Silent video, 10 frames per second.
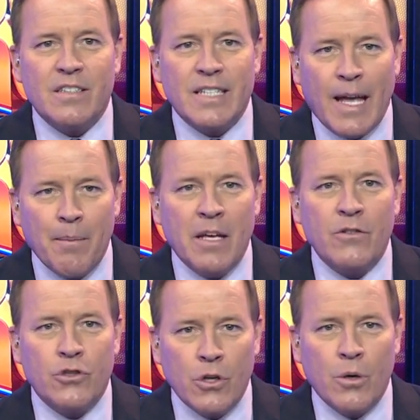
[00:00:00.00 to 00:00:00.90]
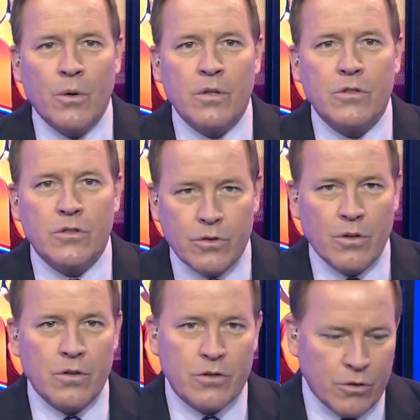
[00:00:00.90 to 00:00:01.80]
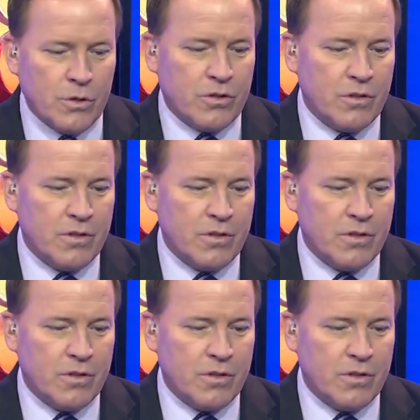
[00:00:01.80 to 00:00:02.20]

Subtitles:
Tammie Jo Shults.